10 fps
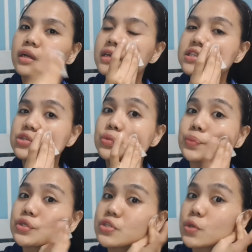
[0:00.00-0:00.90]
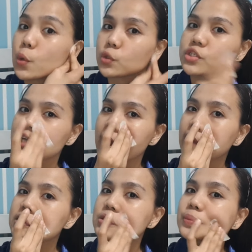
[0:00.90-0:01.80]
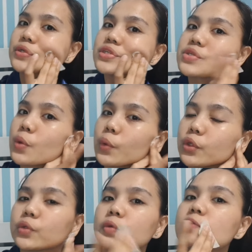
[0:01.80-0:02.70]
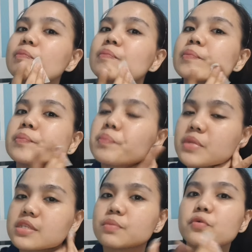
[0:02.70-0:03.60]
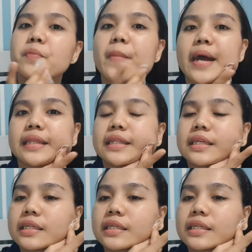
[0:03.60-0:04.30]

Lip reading: Kasi super soak siya. Super soak yung mismong pad.